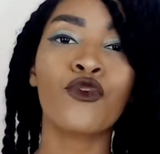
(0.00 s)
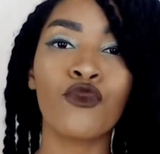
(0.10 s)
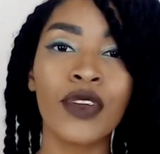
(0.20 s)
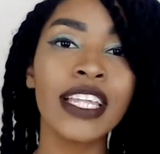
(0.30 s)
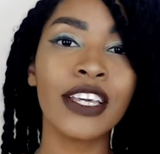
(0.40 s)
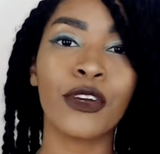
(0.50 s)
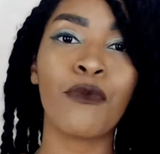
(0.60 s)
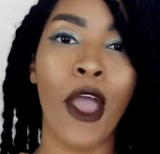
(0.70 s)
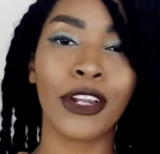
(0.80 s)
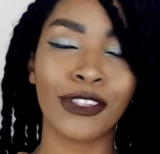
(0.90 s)
really
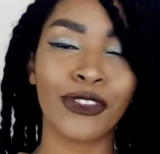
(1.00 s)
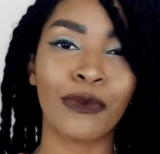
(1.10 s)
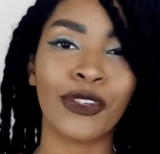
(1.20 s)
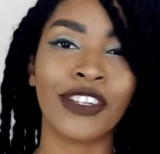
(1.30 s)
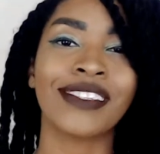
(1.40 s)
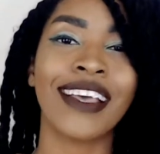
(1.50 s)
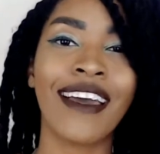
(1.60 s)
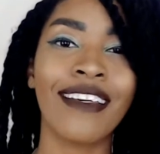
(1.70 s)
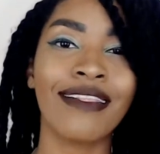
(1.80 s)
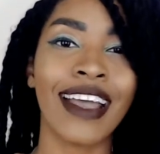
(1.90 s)
good product descriptions
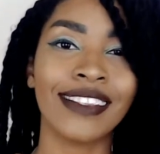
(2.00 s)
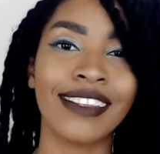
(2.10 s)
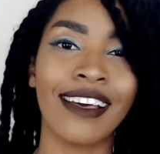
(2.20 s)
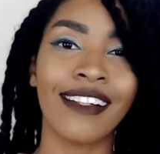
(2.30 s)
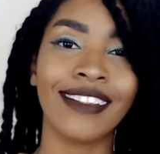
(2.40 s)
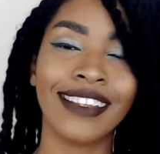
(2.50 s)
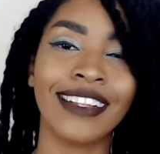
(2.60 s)
that sell.